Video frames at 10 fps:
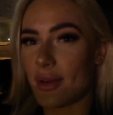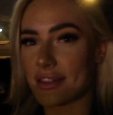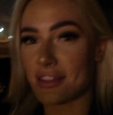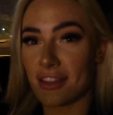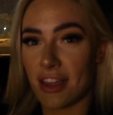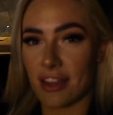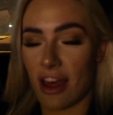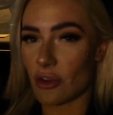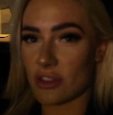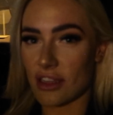always look like
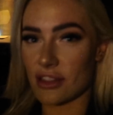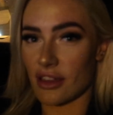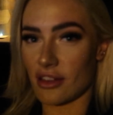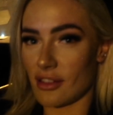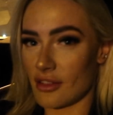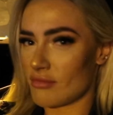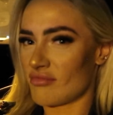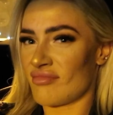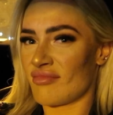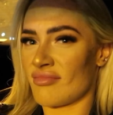that, or does it?
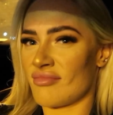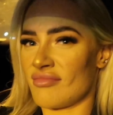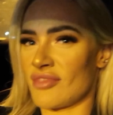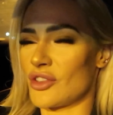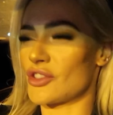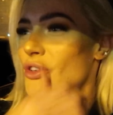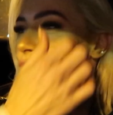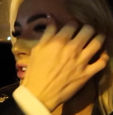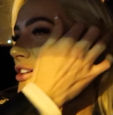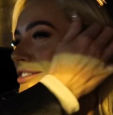Not
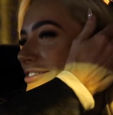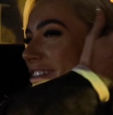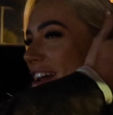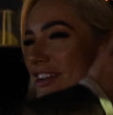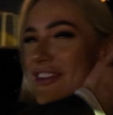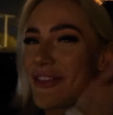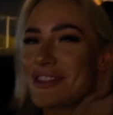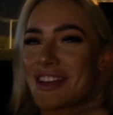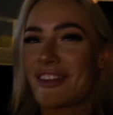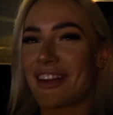sure. I don't know
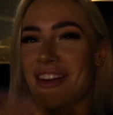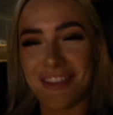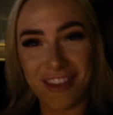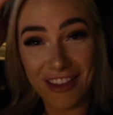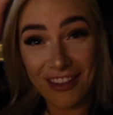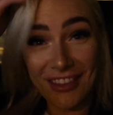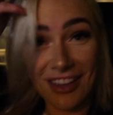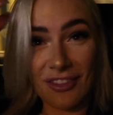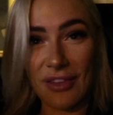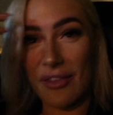what's going
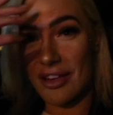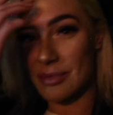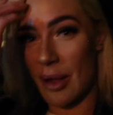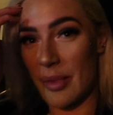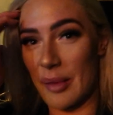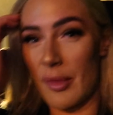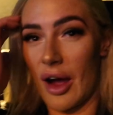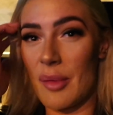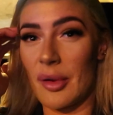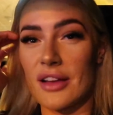on. Maybe it's my big
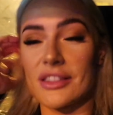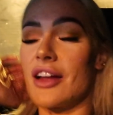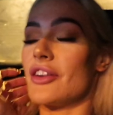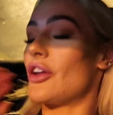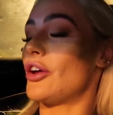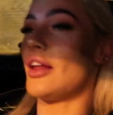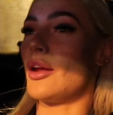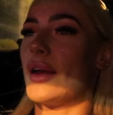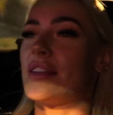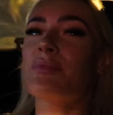eyebrows. I don't know.
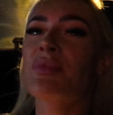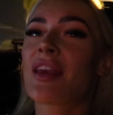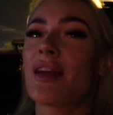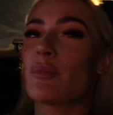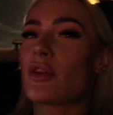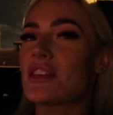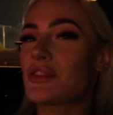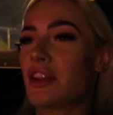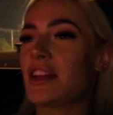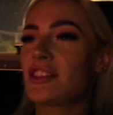Anyways,
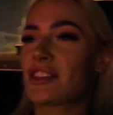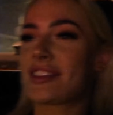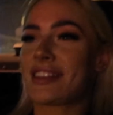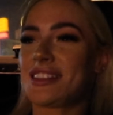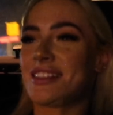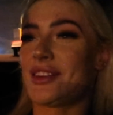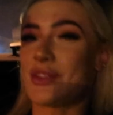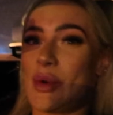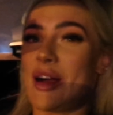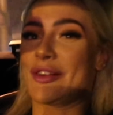movie's finished. That
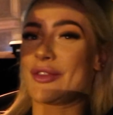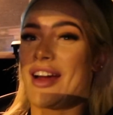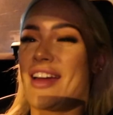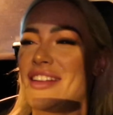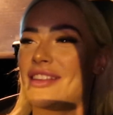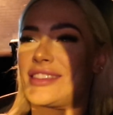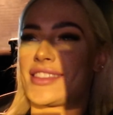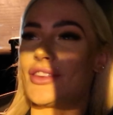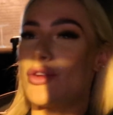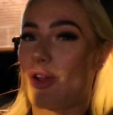was a wild ride.
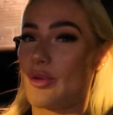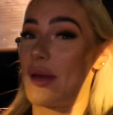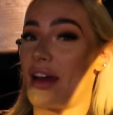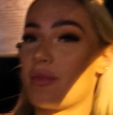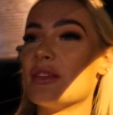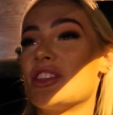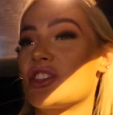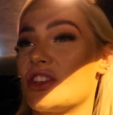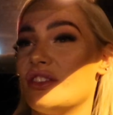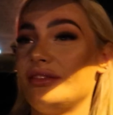It's not about a
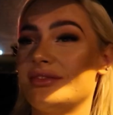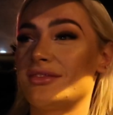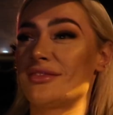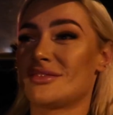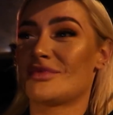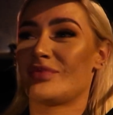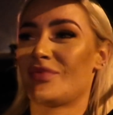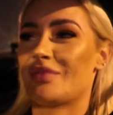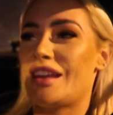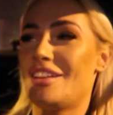magician.
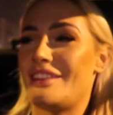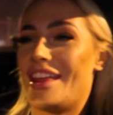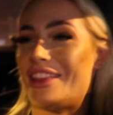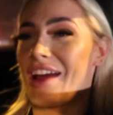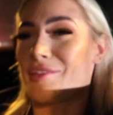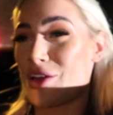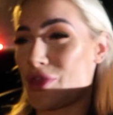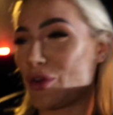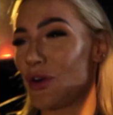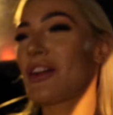like we
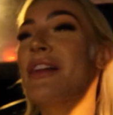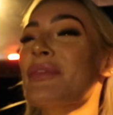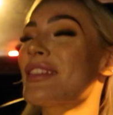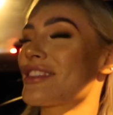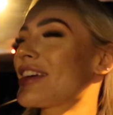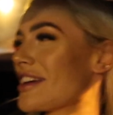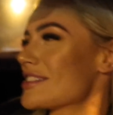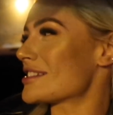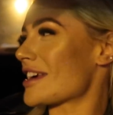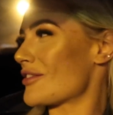thought. So there
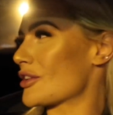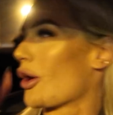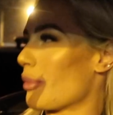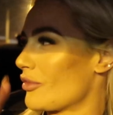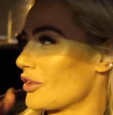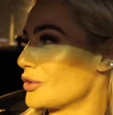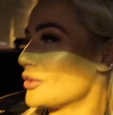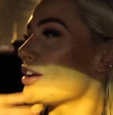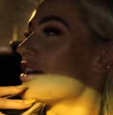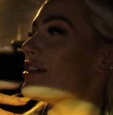is a David Copperfield